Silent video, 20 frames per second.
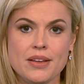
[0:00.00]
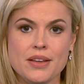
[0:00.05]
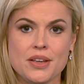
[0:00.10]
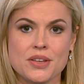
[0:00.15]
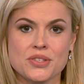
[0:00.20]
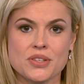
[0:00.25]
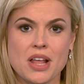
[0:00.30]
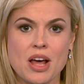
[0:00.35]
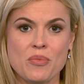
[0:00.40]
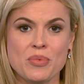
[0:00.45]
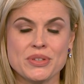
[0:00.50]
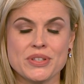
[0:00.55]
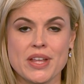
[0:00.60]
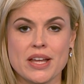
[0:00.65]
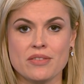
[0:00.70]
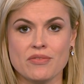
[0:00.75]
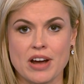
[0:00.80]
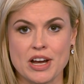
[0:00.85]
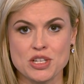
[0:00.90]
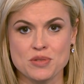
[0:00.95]
So that was
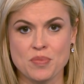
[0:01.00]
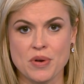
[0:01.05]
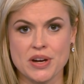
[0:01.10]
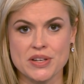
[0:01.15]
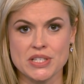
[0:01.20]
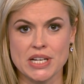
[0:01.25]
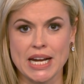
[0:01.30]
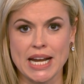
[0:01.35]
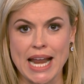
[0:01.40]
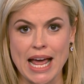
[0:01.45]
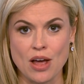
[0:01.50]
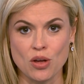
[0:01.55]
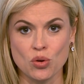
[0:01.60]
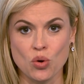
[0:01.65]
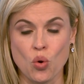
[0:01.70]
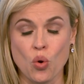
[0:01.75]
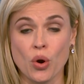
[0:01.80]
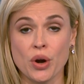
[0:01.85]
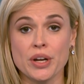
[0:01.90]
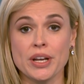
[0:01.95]
then Vice President Al
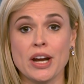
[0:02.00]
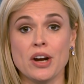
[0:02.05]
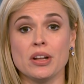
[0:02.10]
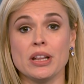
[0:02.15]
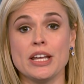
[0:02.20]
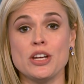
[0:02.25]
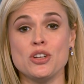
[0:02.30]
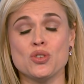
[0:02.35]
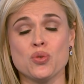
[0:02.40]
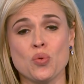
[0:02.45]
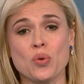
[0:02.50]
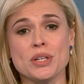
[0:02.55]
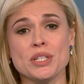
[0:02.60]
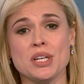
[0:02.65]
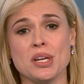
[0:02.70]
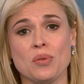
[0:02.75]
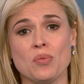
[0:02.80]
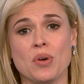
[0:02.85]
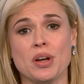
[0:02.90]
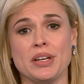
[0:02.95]
Gore nearly
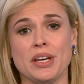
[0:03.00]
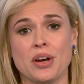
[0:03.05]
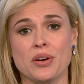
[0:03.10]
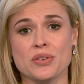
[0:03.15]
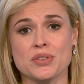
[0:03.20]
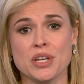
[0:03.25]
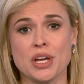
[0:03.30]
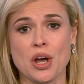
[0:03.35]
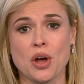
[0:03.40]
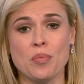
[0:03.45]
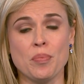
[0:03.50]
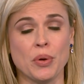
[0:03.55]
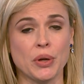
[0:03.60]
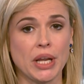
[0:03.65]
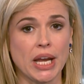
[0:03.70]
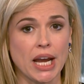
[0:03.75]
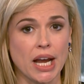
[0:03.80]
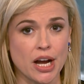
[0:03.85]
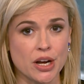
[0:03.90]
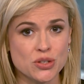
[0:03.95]
21 years ago,
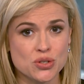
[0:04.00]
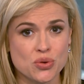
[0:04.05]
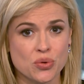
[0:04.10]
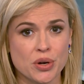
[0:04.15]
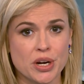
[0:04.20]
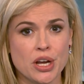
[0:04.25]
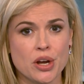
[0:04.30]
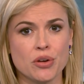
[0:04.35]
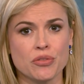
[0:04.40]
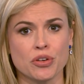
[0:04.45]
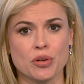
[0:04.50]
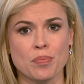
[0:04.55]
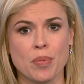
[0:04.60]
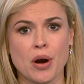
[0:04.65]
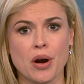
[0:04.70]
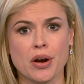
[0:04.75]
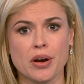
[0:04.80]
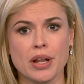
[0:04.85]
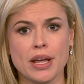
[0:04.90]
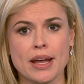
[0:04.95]
putting country over
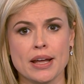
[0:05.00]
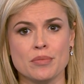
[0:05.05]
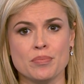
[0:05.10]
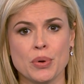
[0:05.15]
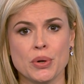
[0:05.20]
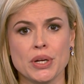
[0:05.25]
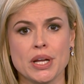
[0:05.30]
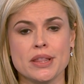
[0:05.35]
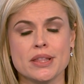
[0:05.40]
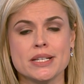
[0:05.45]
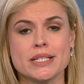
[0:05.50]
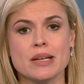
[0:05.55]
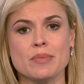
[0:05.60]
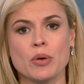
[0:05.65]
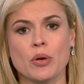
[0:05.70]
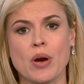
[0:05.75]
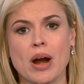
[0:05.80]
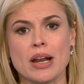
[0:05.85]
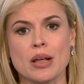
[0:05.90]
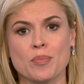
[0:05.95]
party and putting the
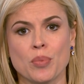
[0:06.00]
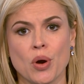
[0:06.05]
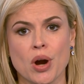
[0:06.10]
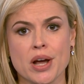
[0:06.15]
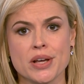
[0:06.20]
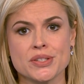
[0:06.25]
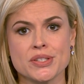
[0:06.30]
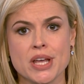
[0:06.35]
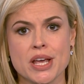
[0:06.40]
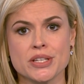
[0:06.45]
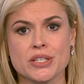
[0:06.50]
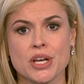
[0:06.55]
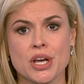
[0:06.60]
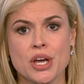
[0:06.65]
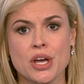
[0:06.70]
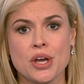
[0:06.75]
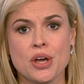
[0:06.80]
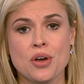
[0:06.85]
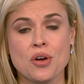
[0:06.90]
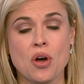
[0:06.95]
democratic process
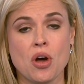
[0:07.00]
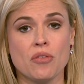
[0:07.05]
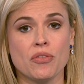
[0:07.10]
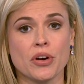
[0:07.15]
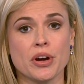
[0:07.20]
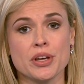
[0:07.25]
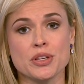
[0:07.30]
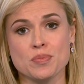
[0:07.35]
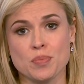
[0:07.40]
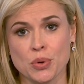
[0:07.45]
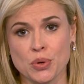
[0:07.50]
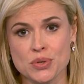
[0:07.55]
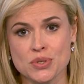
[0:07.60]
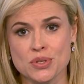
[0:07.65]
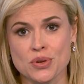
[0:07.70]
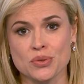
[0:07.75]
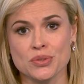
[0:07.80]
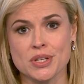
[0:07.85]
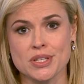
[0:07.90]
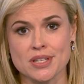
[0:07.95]
over his
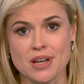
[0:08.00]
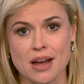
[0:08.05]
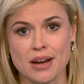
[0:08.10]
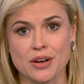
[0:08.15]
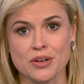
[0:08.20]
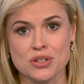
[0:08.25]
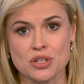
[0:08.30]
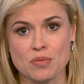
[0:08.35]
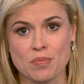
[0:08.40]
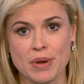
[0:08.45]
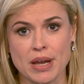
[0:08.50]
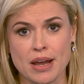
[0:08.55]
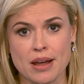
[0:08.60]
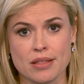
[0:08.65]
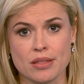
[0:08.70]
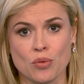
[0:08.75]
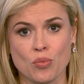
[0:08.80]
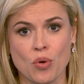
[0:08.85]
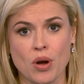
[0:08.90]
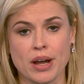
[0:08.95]
personal desire to be
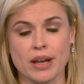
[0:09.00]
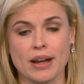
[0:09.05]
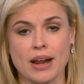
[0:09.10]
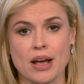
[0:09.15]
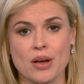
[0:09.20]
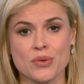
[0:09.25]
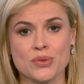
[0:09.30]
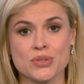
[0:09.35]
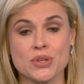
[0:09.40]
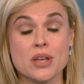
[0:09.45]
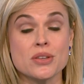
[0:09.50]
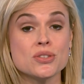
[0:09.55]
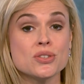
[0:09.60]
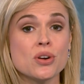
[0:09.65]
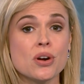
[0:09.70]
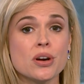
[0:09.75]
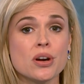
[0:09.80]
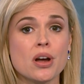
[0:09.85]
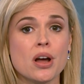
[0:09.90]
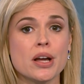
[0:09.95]
in the White House. A
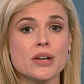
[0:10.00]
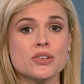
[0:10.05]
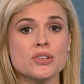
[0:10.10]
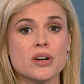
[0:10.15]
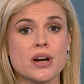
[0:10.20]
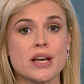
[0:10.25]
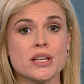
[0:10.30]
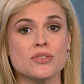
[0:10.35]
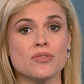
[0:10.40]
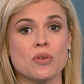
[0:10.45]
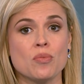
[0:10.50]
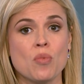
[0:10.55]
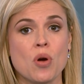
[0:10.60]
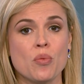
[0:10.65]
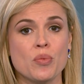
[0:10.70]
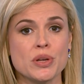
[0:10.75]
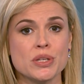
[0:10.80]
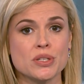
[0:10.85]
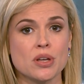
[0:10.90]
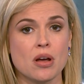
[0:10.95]
stark contrast from
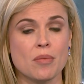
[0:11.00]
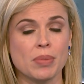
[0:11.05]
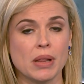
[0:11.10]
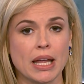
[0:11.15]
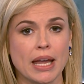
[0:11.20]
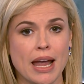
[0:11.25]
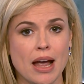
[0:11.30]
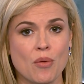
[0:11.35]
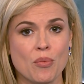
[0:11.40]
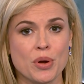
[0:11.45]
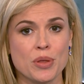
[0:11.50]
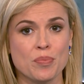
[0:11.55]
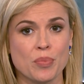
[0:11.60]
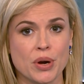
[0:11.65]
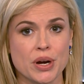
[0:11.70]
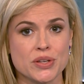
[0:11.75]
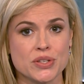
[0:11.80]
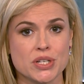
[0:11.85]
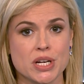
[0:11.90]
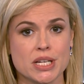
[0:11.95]
what we saw play out with
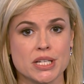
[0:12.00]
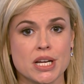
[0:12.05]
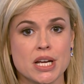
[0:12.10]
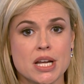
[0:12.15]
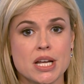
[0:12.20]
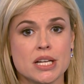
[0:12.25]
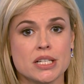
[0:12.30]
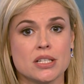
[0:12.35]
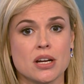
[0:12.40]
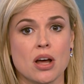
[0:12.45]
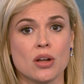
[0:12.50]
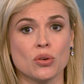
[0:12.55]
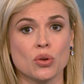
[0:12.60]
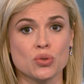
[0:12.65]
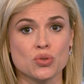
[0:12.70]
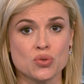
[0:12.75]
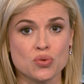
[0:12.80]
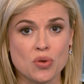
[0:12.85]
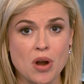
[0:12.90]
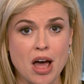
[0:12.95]
President
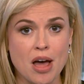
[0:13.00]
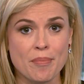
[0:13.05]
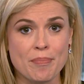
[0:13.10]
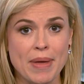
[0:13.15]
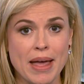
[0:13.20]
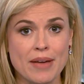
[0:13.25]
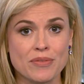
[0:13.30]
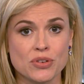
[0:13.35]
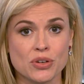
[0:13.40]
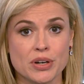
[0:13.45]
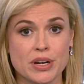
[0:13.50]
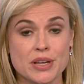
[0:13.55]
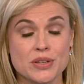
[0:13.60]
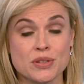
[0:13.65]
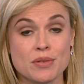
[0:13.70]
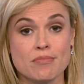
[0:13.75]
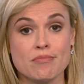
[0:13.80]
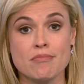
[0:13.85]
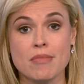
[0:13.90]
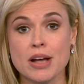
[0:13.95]
Donald Trump after
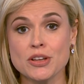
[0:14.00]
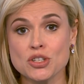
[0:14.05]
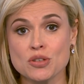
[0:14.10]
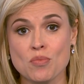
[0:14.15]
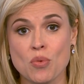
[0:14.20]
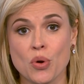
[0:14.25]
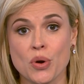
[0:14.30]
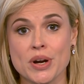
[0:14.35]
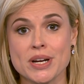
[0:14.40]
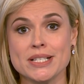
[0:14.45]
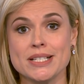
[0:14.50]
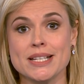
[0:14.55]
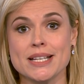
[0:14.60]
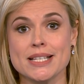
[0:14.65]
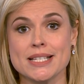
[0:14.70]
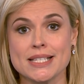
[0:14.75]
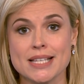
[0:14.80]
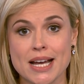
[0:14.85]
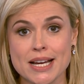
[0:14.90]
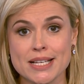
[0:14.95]
his much more
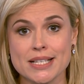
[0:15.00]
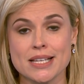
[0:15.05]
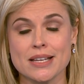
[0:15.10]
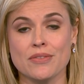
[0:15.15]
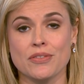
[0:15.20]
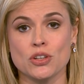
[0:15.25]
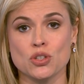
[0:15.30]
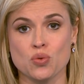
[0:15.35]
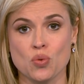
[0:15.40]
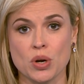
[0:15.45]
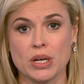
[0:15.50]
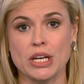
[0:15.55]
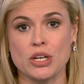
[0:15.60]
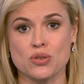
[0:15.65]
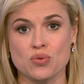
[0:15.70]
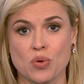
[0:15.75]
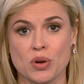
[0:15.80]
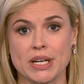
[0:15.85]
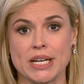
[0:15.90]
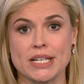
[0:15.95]
decisive
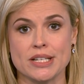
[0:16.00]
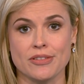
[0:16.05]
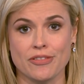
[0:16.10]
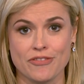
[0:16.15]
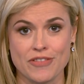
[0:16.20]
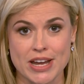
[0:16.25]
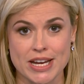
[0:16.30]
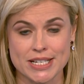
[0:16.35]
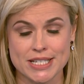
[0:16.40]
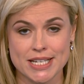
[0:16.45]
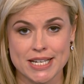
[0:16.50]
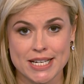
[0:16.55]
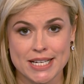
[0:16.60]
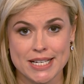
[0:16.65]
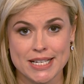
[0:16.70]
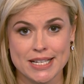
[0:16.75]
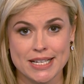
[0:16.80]
2020 defeat.